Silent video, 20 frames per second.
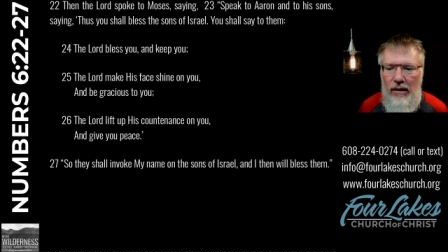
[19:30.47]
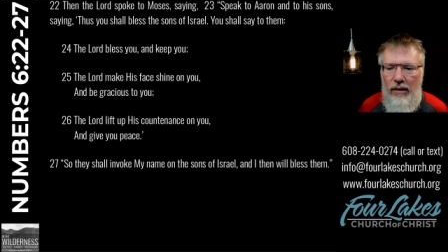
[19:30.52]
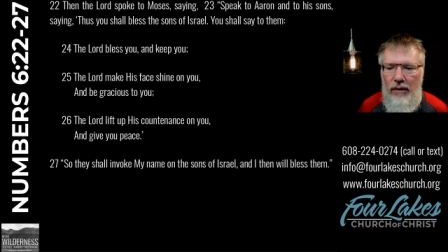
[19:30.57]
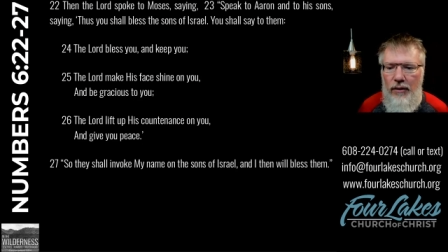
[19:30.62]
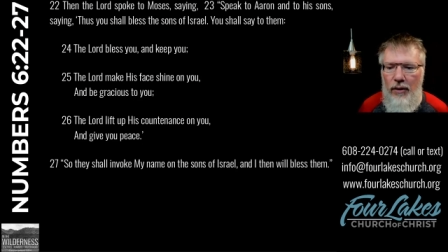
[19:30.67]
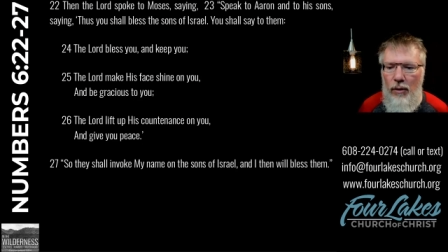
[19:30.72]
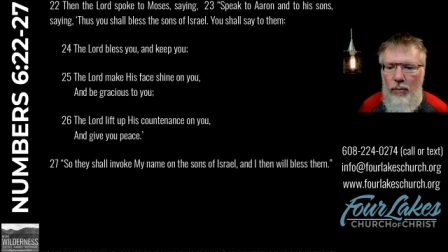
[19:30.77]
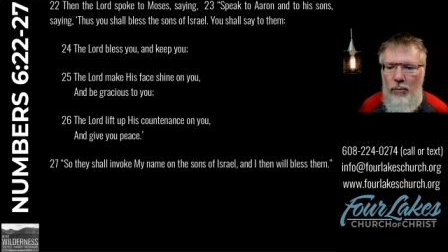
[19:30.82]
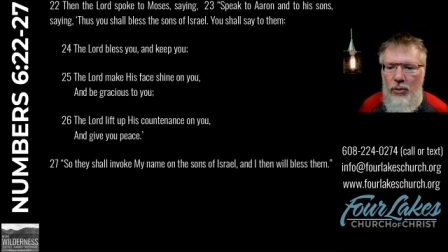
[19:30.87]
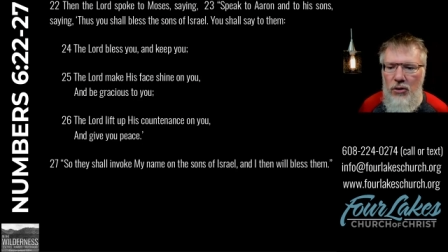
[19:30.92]

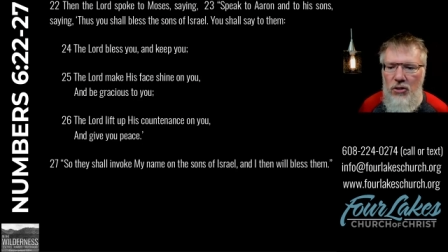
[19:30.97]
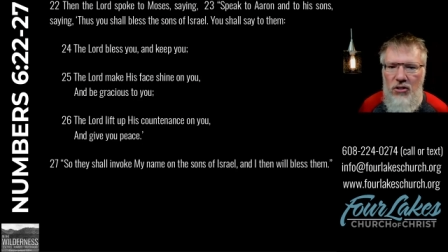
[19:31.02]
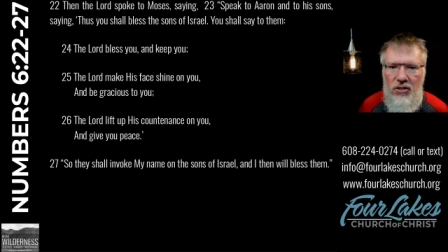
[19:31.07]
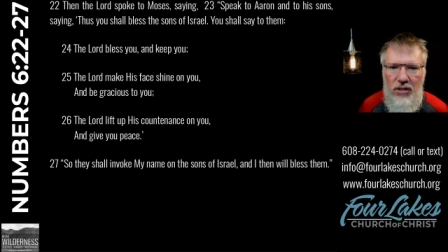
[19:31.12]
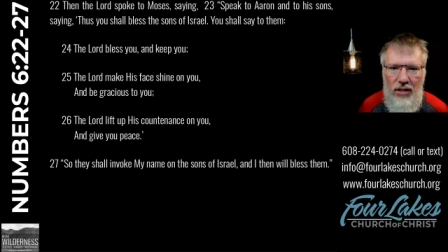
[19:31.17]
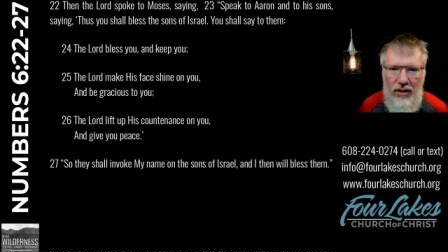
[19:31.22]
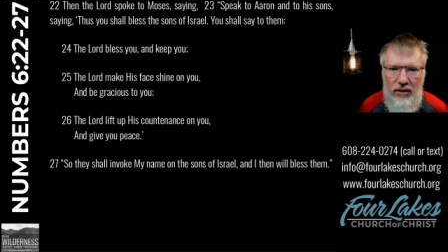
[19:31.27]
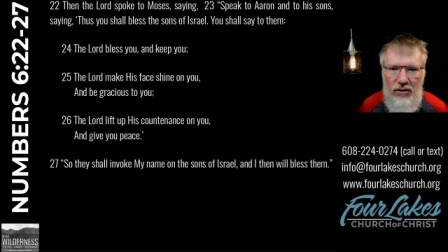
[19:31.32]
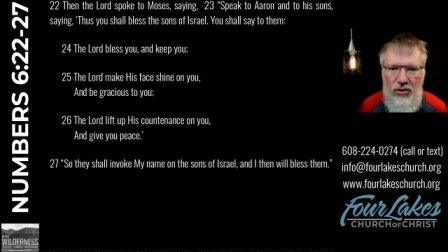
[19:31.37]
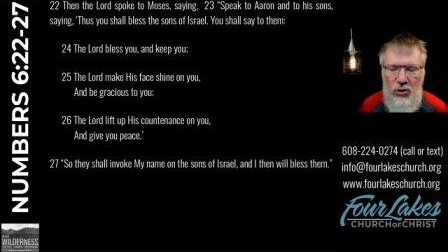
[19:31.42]
Numbers
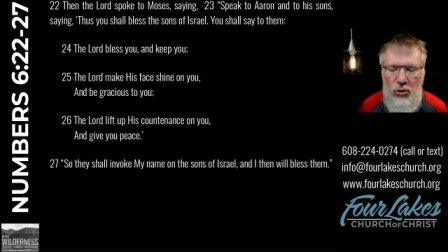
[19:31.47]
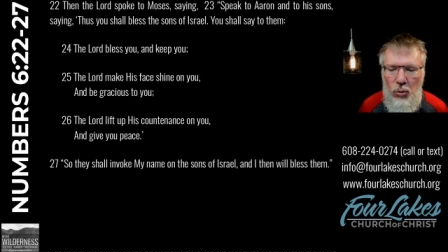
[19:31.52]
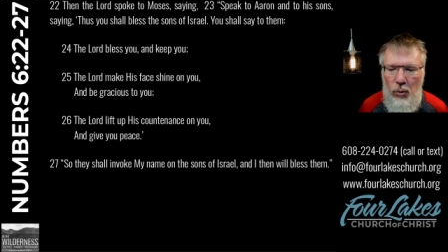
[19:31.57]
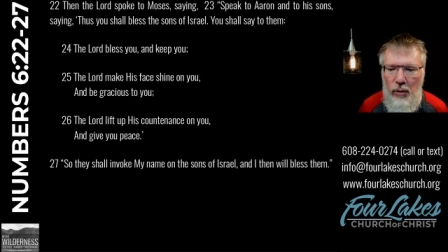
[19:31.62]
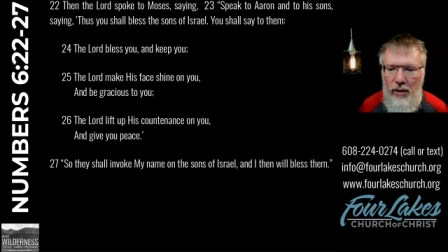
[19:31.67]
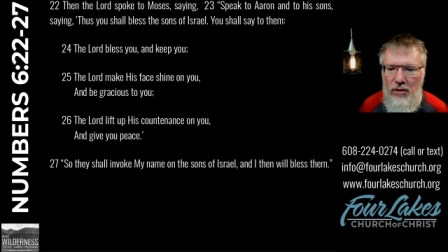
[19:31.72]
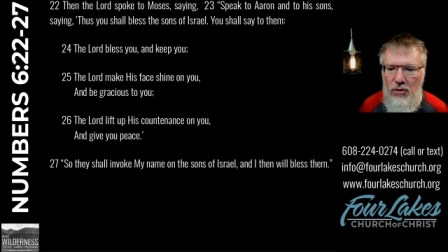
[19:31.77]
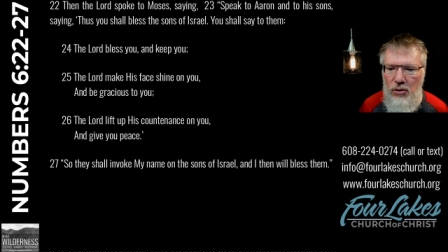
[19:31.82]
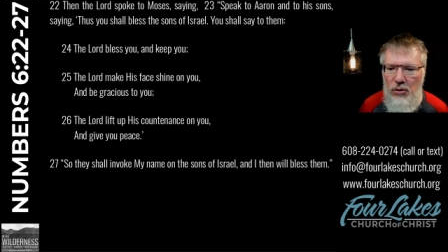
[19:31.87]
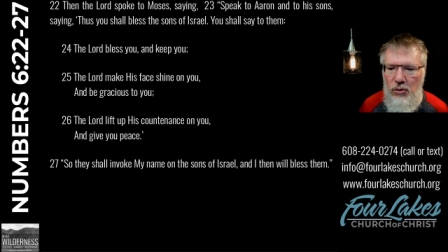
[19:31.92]
6,
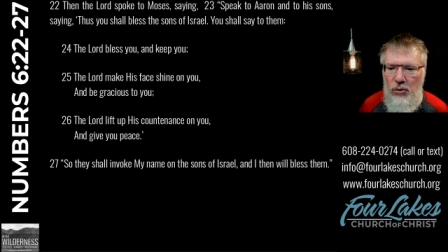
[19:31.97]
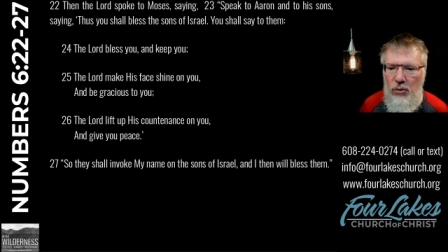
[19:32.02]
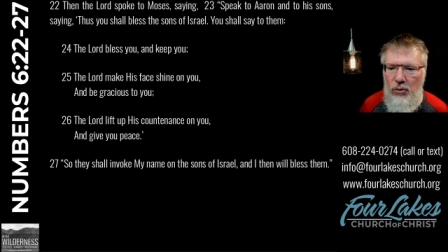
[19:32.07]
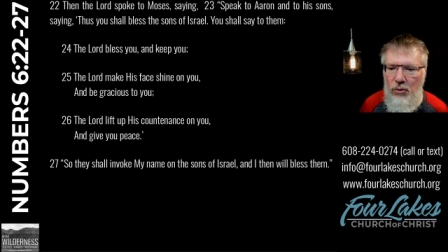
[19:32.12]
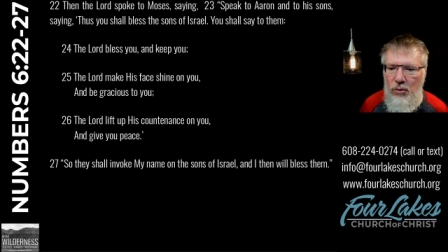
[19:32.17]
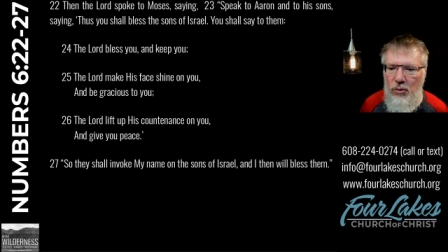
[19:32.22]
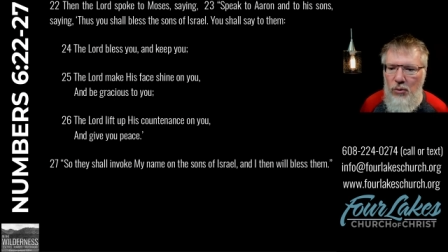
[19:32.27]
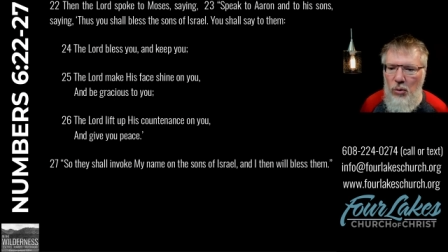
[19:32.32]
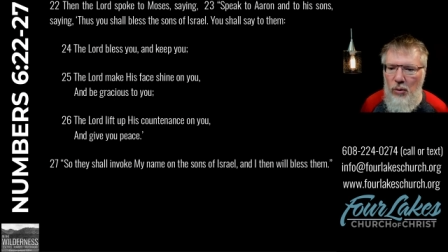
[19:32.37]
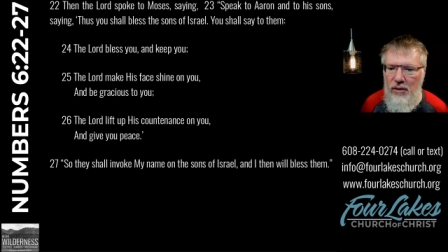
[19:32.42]
22
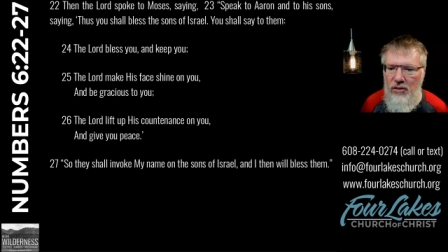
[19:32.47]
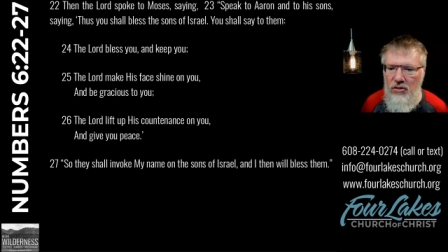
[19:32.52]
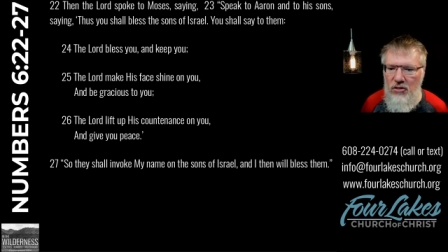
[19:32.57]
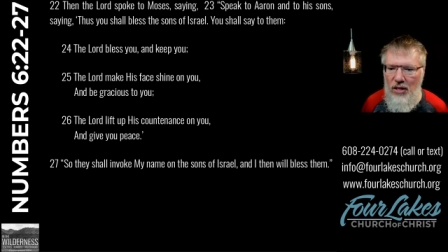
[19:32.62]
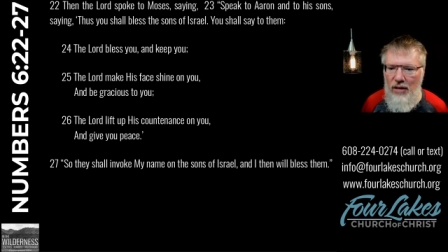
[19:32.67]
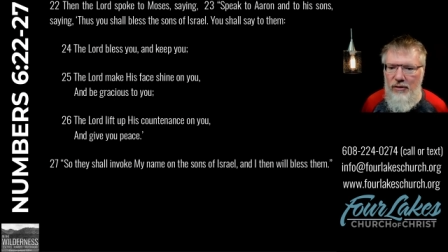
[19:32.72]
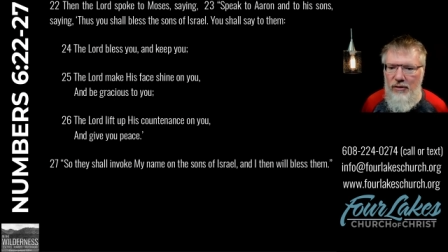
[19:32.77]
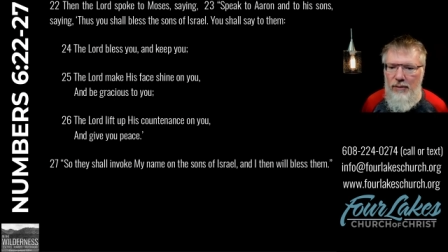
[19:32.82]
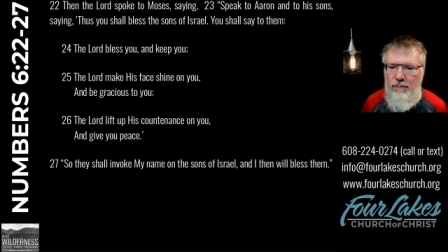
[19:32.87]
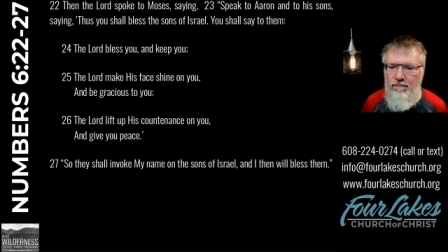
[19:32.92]
through
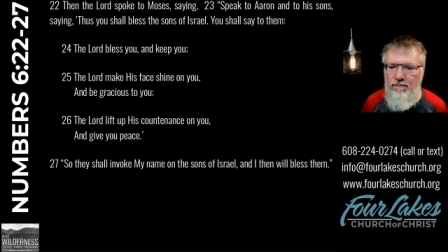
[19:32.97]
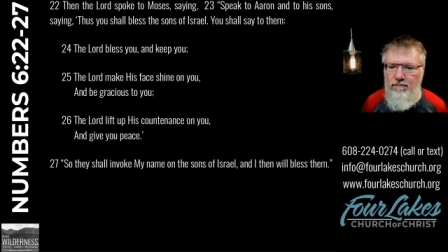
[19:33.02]
27.